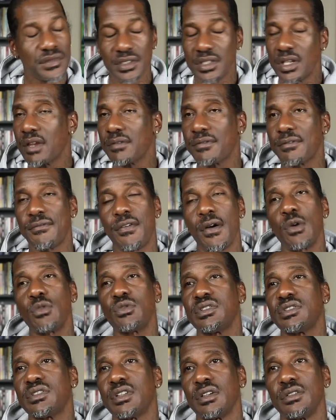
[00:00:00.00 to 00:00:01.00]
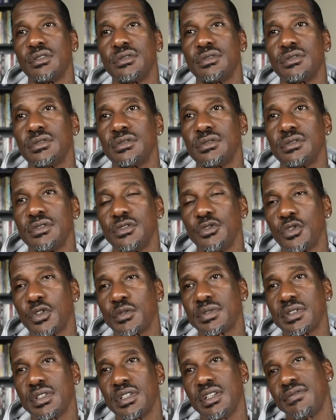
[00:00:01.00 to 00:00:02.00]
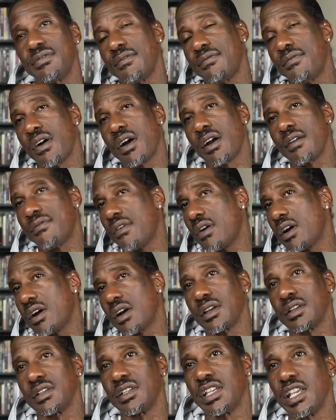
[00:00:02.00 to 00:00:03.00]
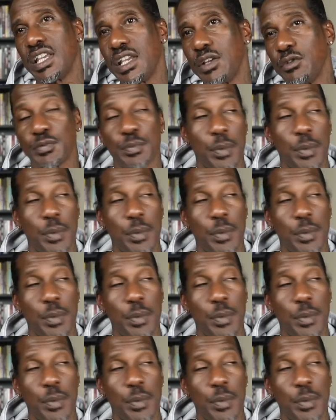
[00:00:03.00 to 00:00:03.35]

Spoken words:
He ain't from 40s, though. You know what I'm saying? He's from 5-5. He